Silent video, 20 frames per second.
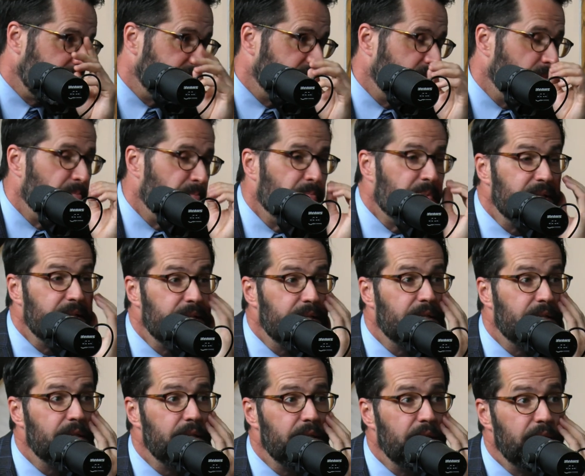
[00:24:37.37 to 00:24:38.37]
that the
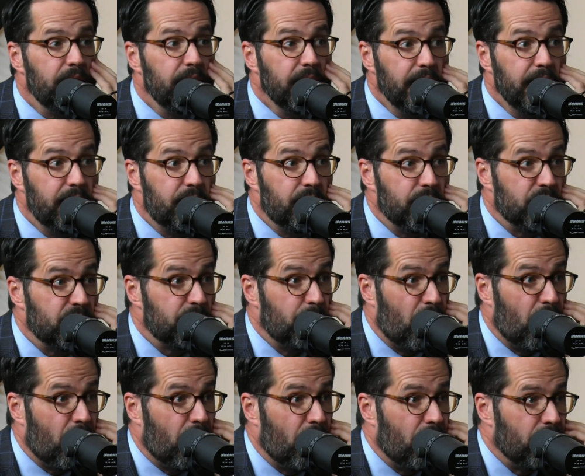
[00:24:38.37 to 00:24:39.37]
big eat the
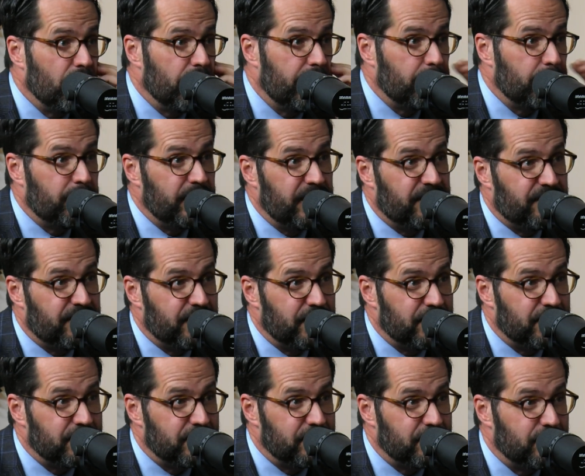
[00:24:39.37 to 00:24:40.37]
small, like big
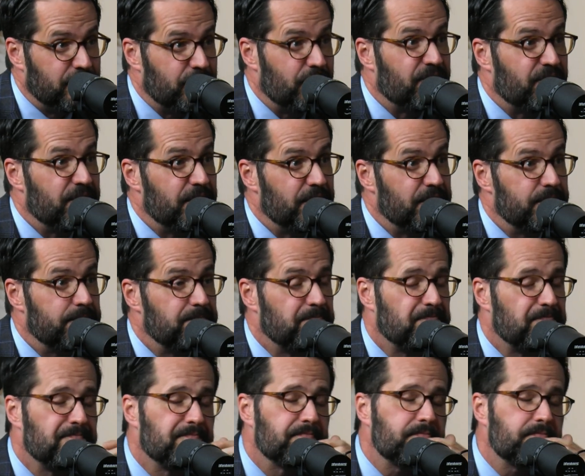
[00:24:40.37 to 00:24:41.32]
fish, mm-hmm. little fish.